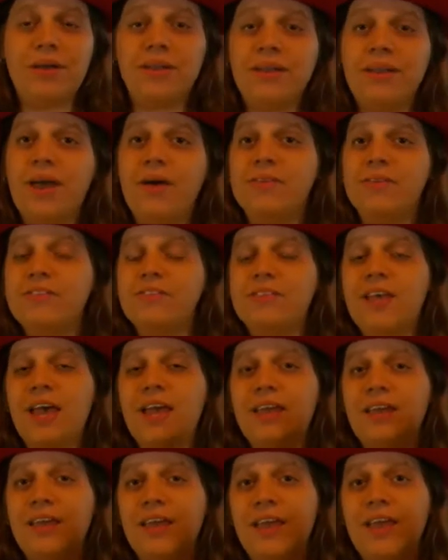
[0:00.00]
Now, it's set
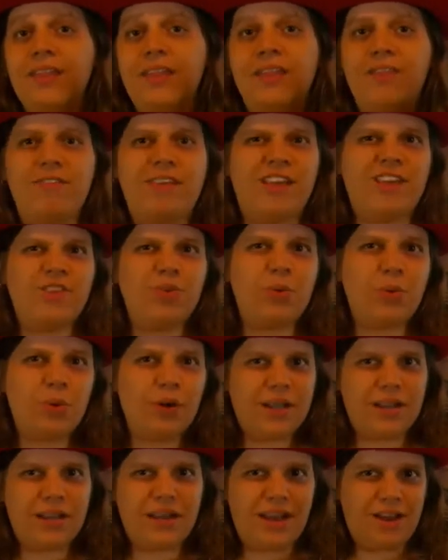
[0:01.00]
in the
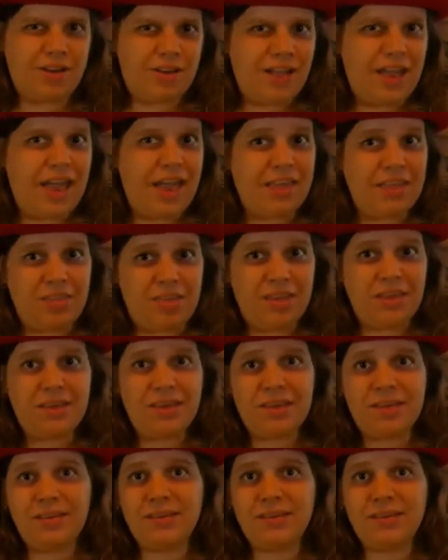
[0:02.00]
Victorian era, I think,